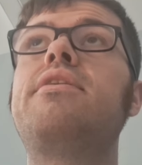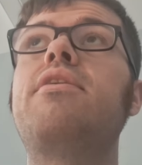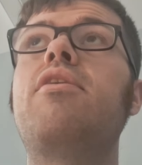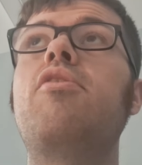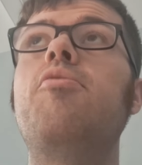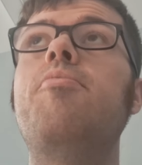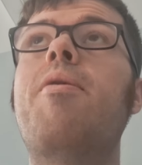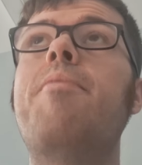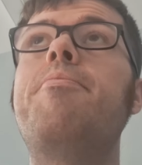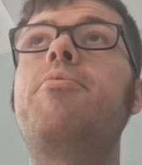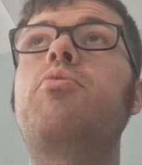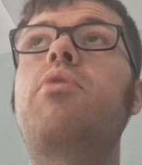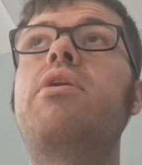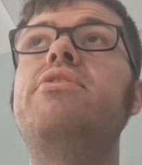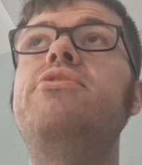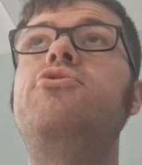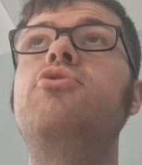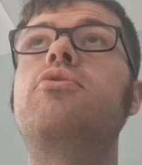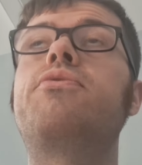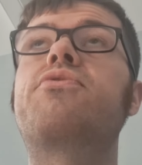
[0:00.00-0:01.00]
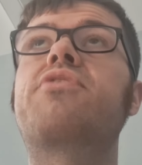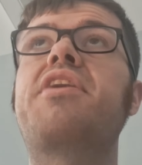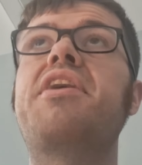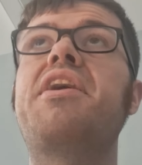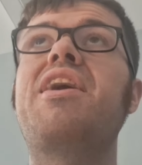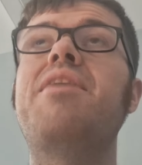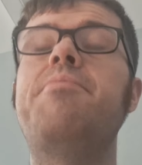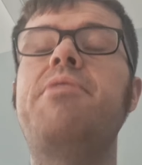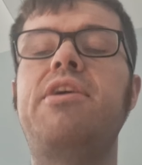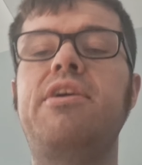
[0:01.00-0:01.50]
I remember when Duff
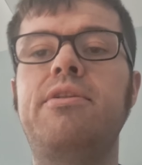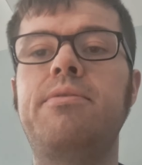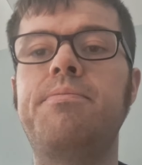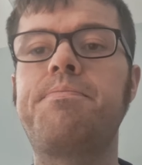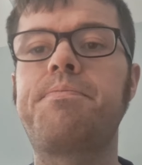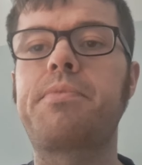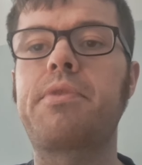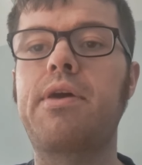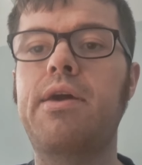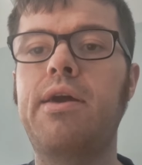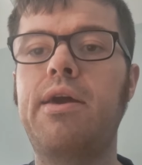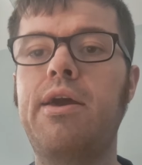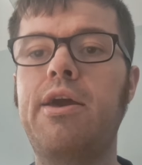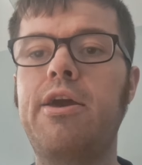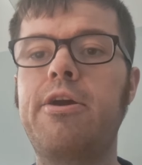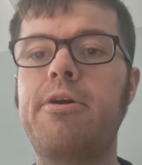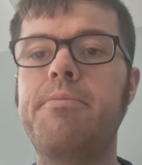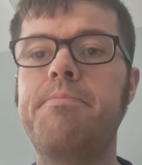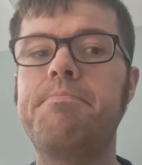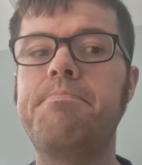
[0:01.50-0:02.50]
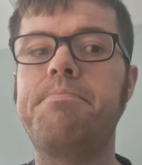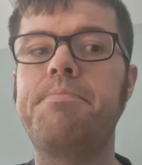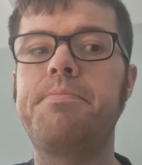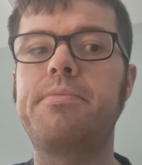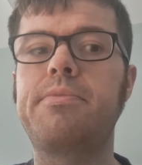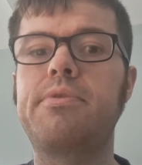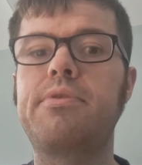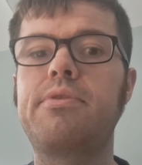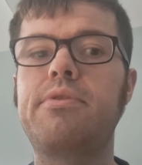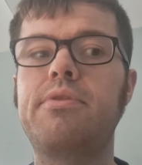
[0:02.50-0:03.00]
came in,
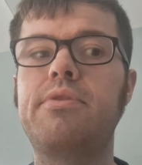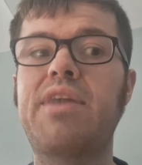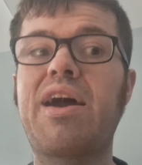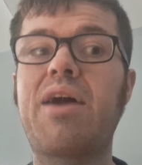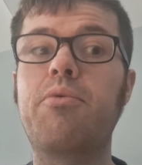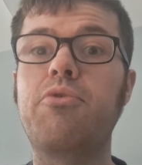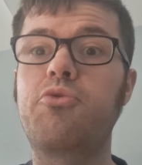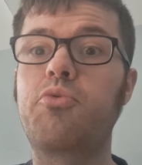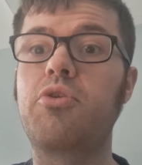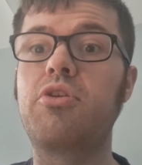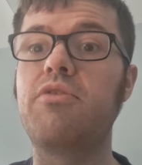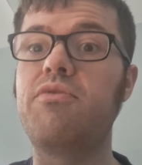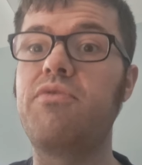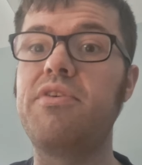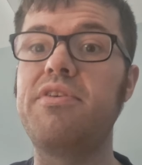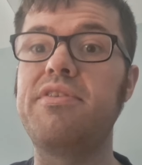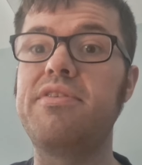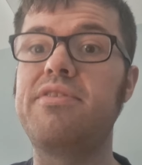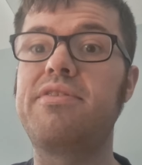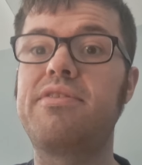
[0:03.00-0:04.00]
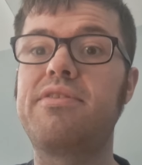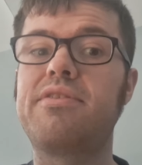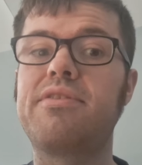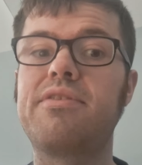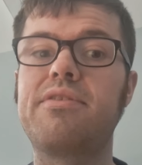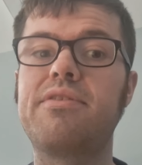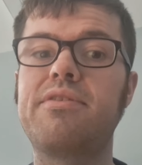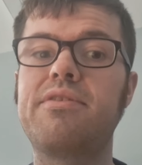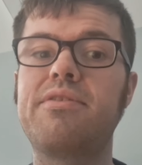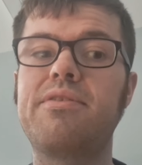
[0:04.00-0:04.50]
that was one of
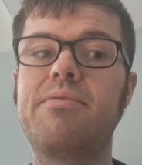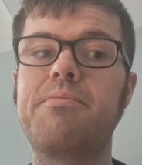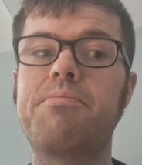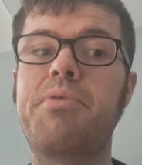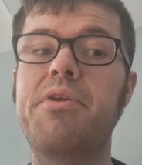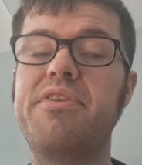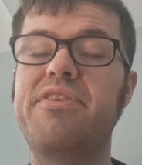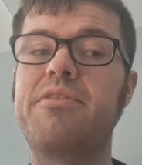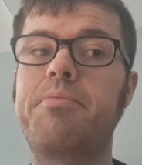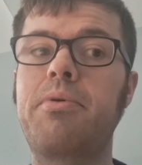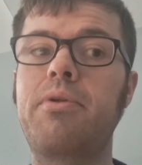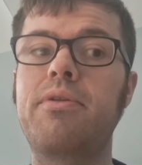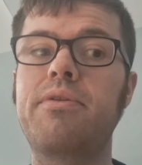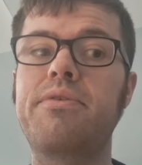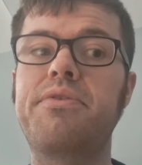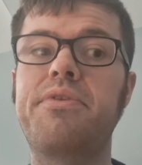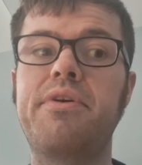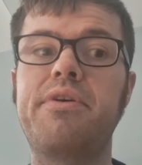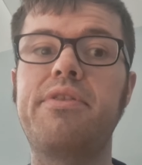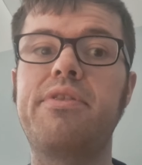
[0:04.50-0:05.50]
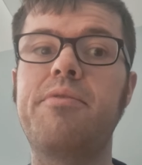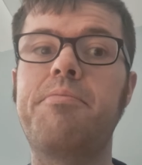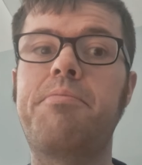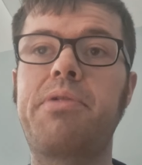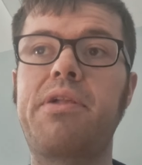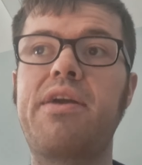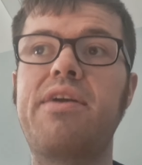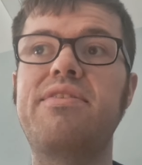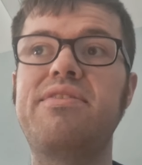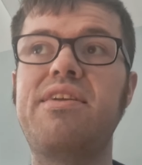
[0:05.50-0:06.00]
his principles, that the
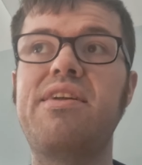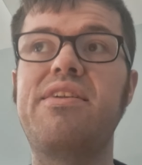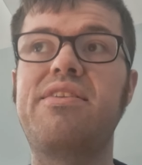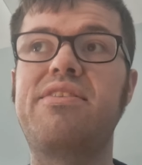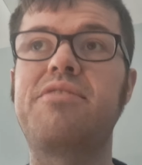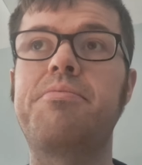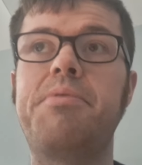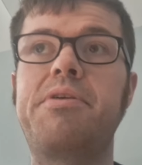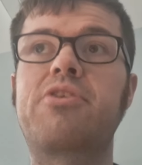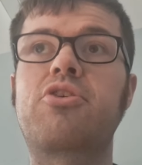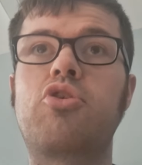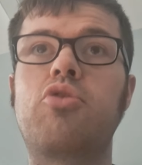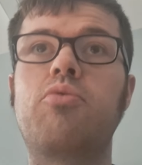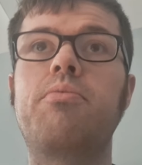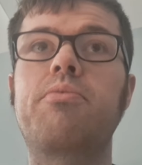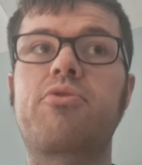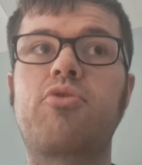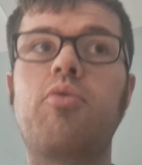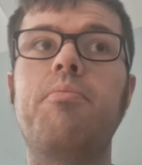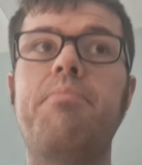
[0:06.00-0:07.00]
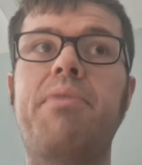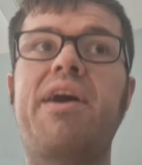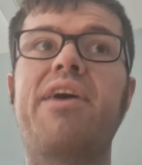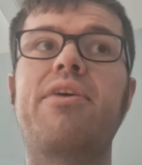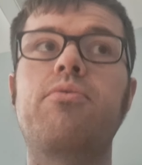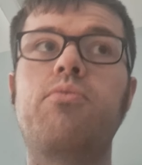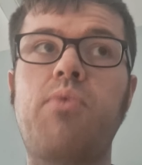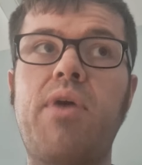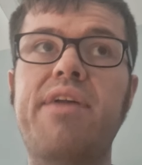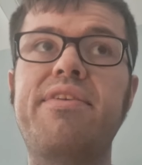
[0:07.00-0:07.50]
players need to be come
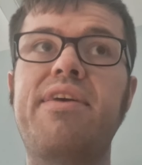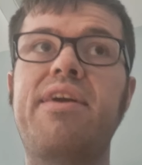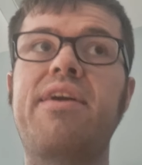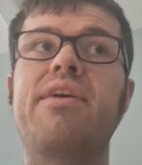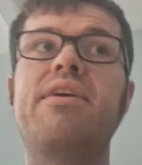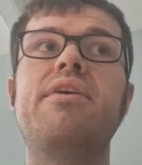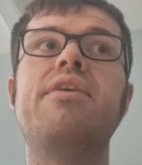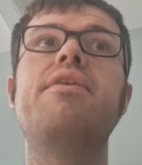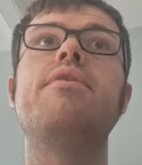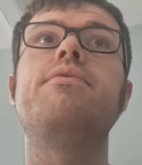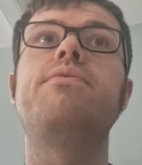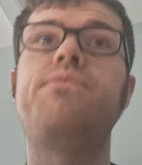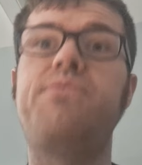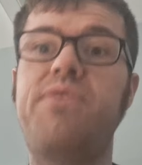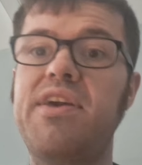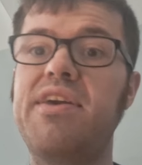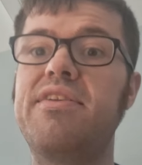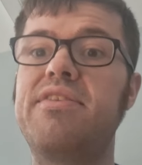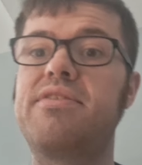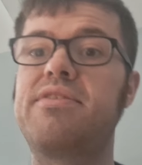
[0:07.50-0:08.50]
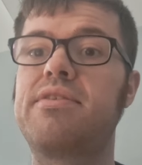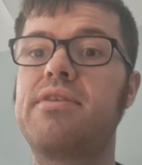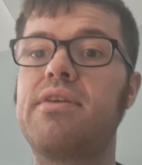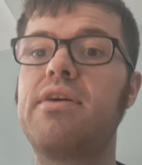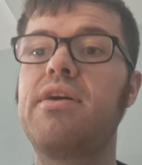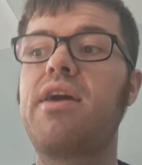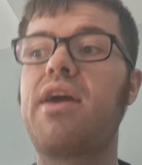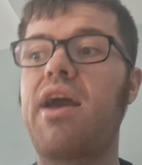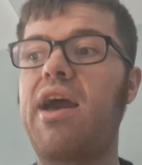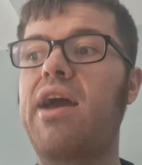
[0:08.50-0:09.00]
back ready, fit,
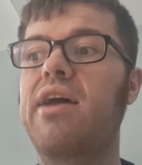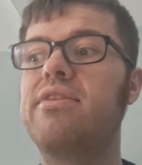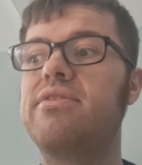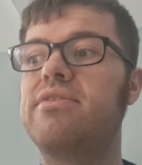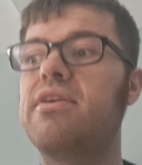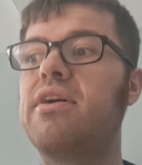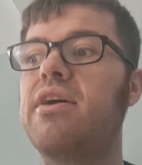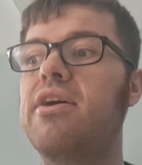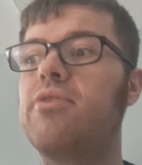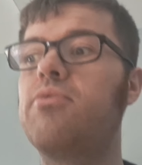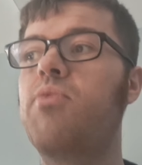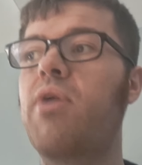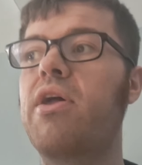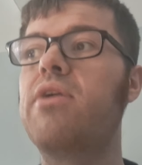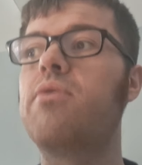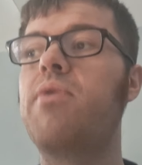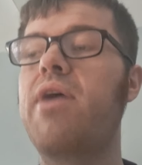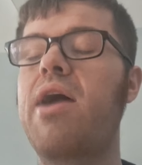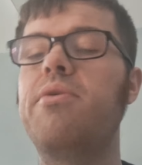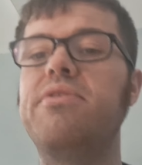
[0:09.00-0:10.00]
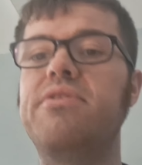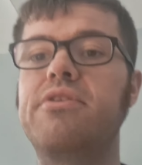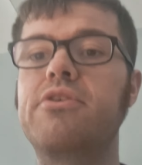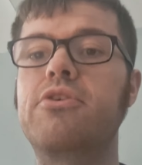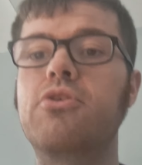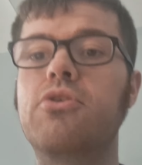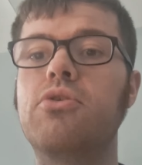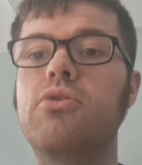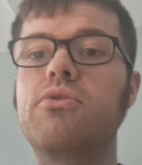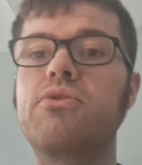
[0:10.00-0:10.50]
and raring to
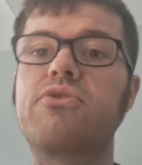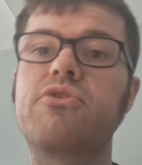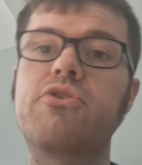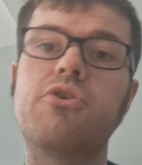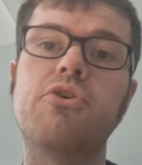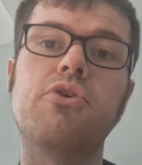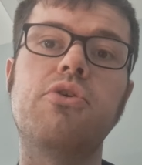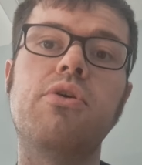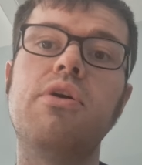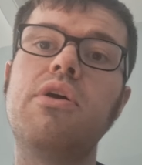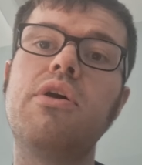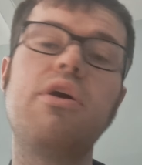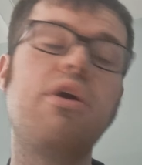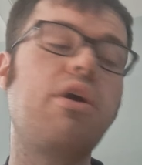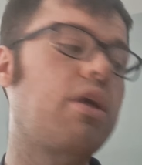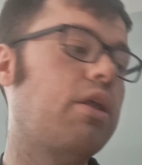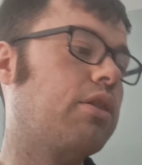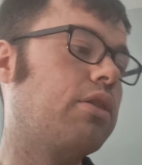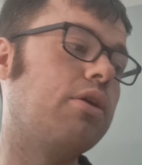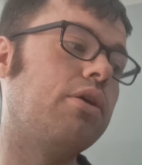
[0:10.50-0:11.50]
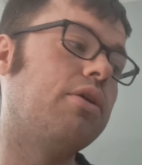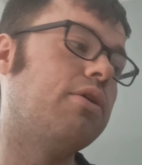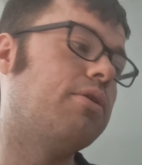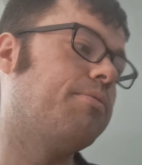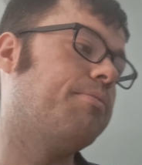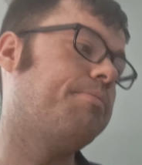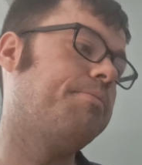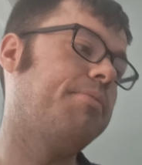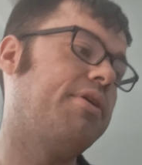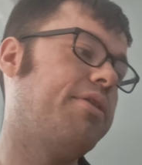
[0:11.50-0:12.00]
go. So,
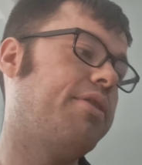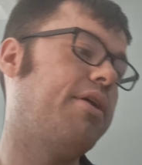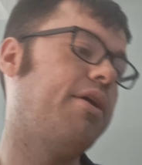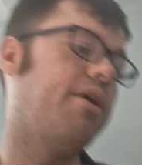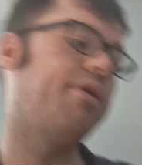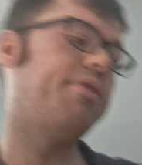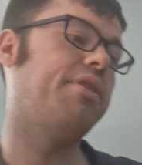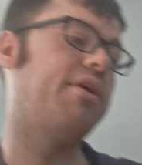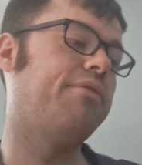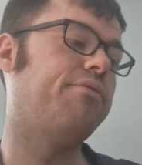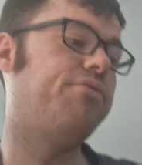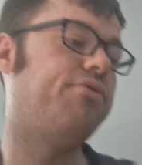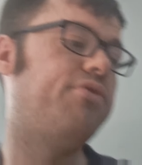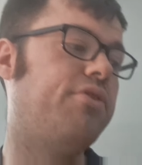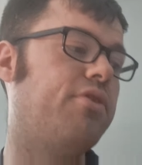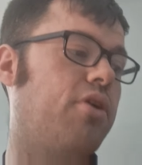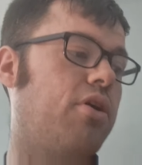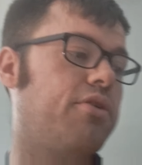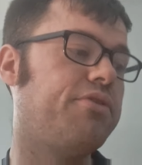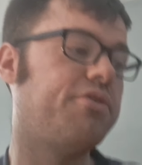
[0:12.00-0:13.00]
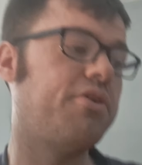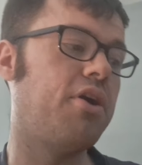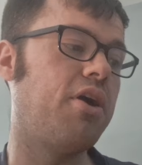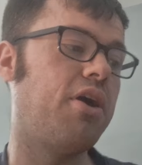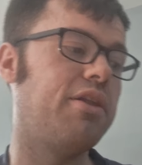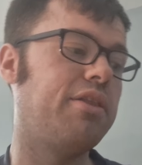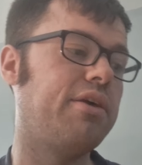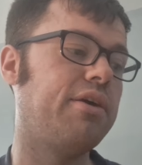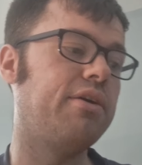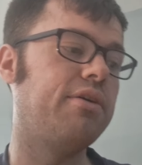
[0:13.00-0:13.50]
look, and they've
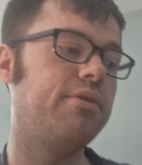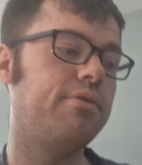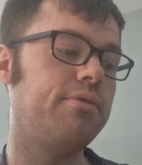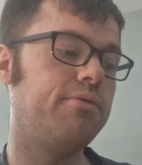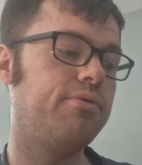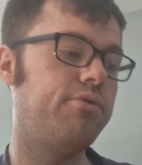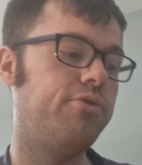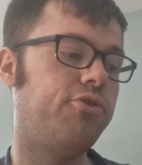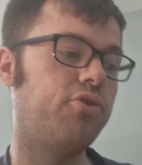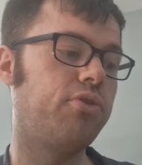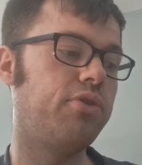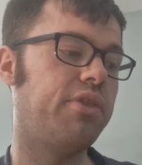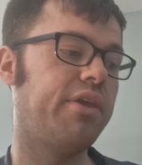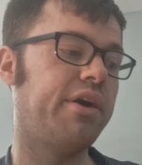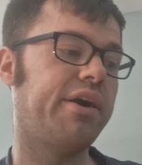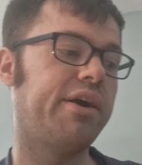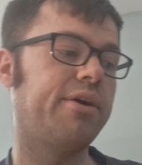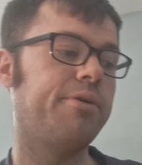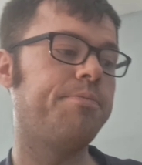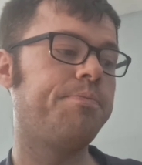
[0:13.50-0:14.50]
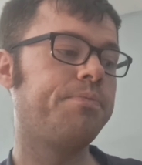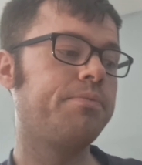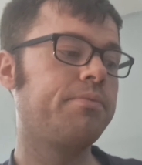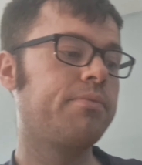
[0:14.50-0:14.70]
certainly done that.